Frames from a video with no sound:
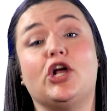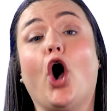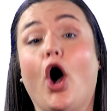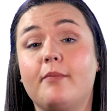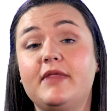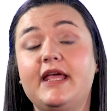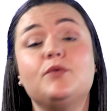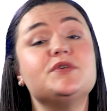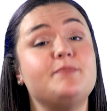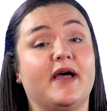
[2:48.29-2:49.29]
calmly
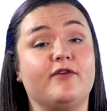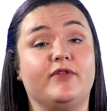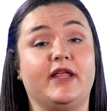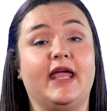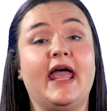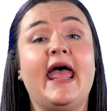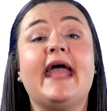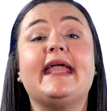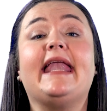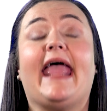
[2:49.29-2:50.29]
and respectfully
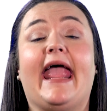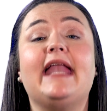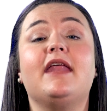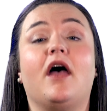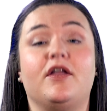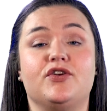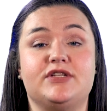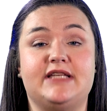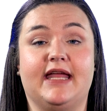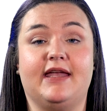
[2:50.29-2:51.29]
can aid in
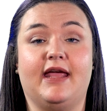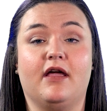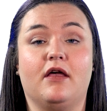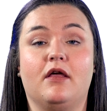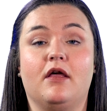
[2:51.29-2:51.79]
understanding.